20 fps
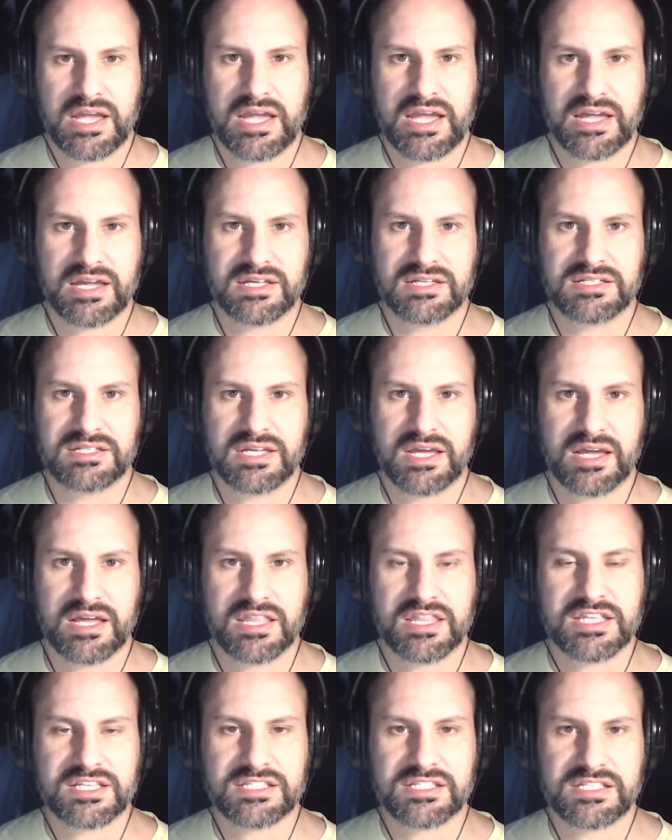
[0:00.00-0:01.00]
And
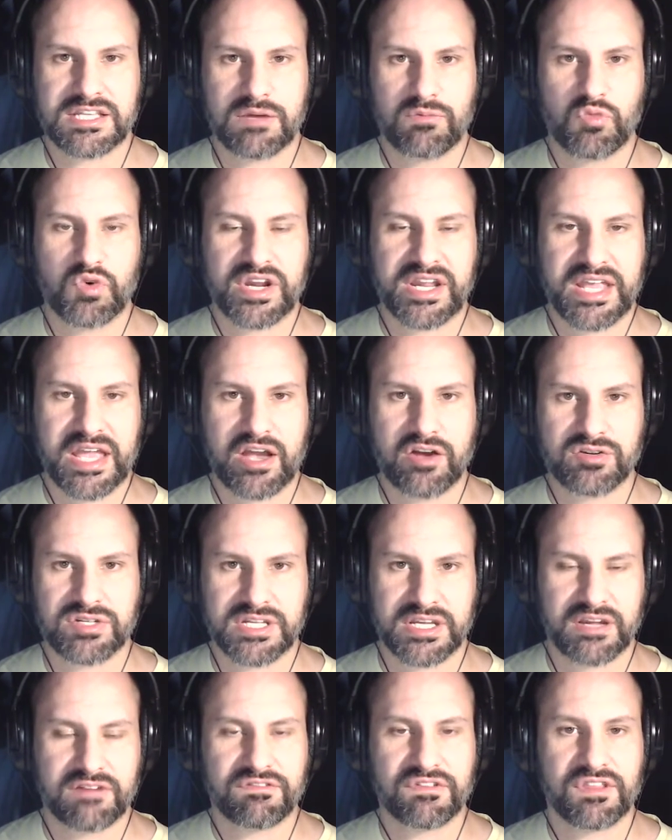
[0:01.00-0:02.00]
this is him
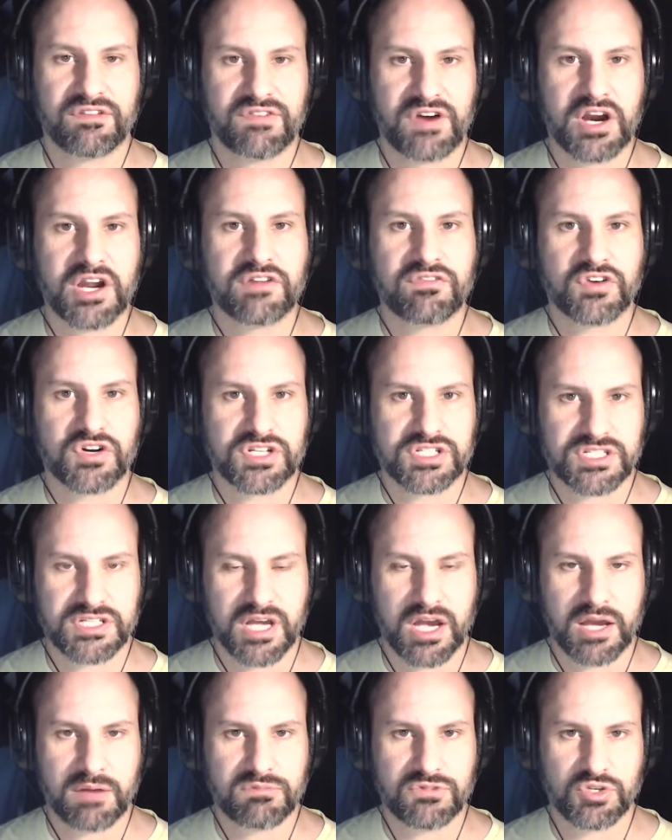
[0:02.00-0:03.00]
recounting it for the very first
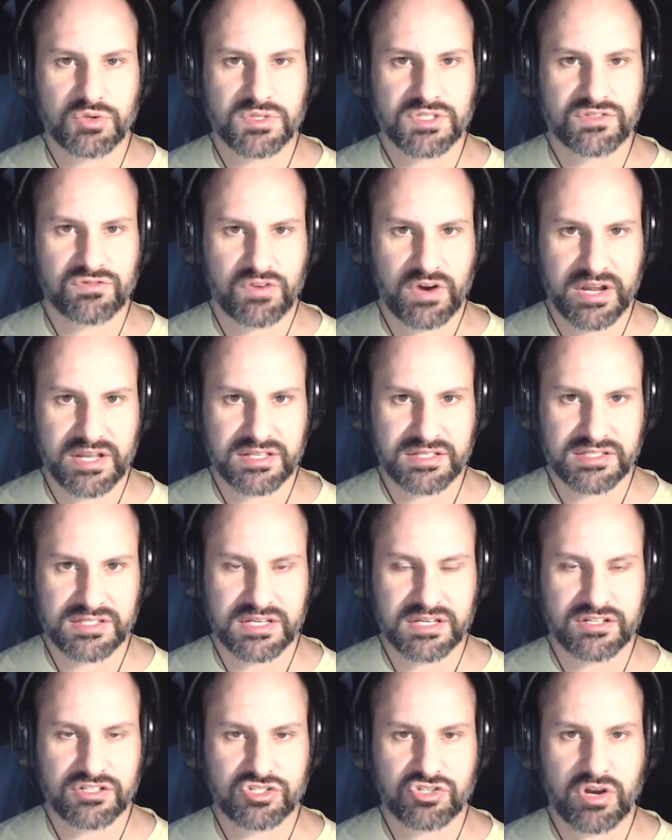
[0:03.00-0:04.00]
time to his friends
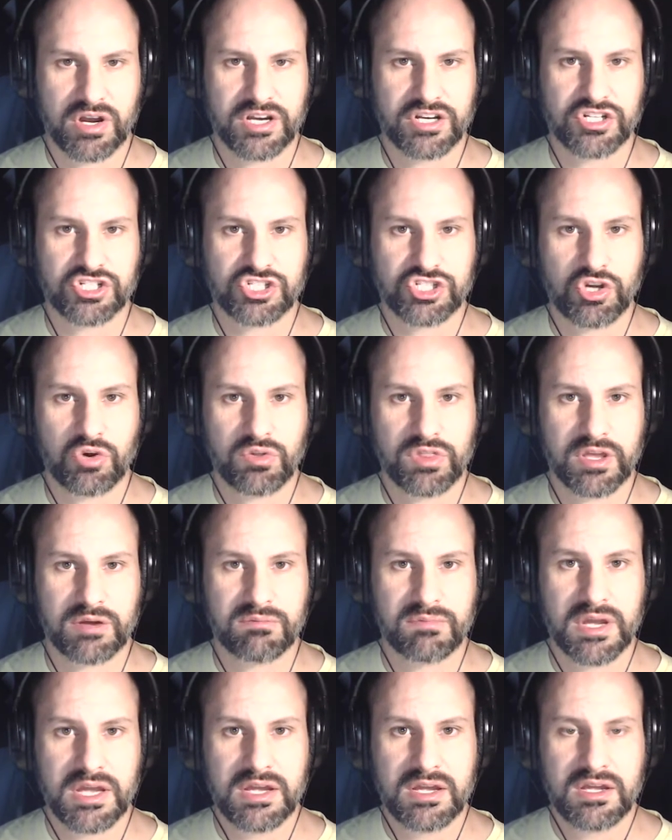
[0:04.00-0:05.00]
and trying to show
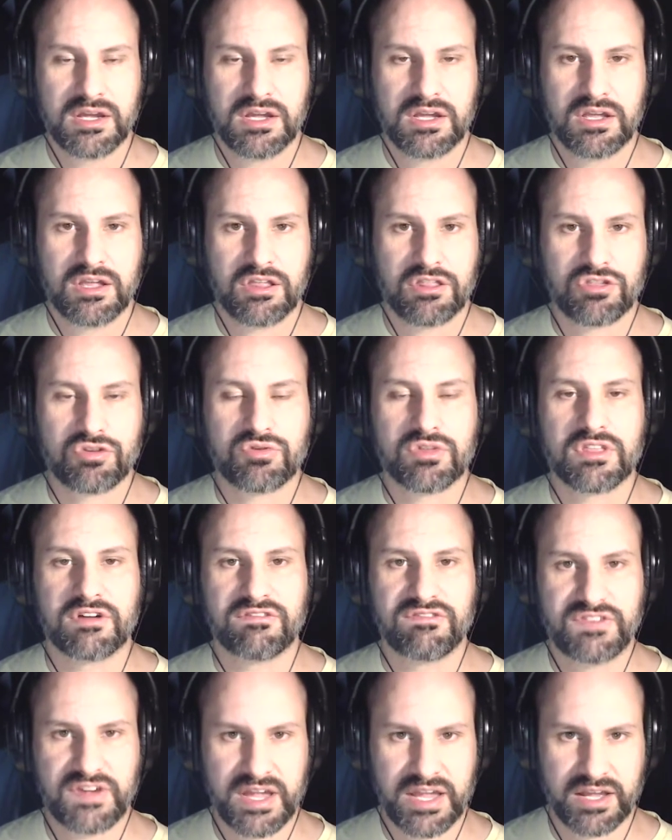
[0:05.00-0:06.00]
them through the
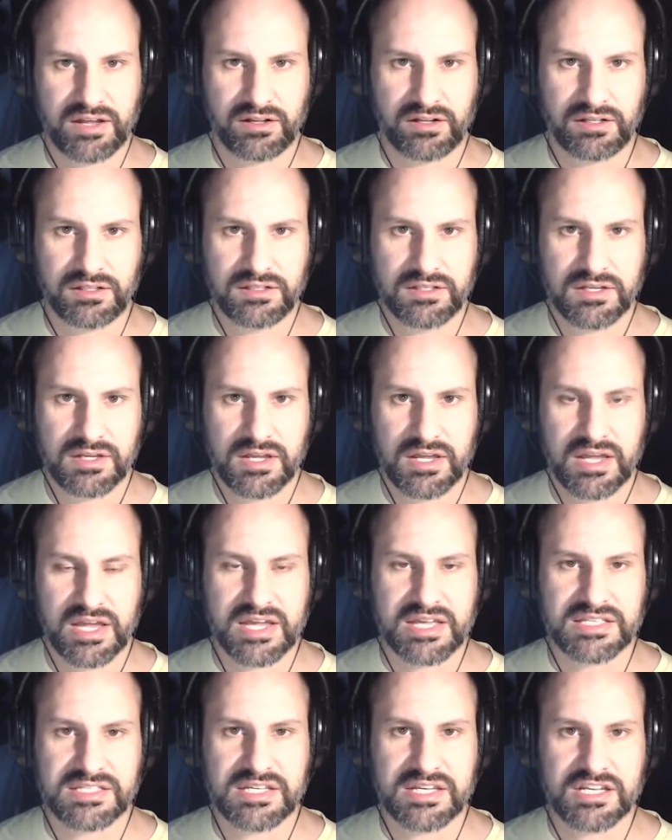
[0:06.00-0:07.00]
veil,
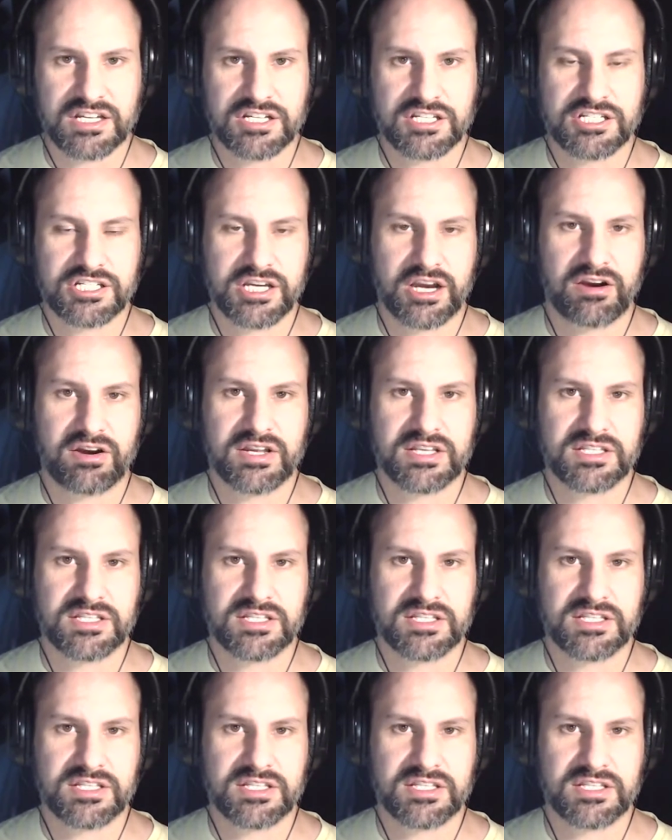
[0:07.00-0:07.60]
as he can share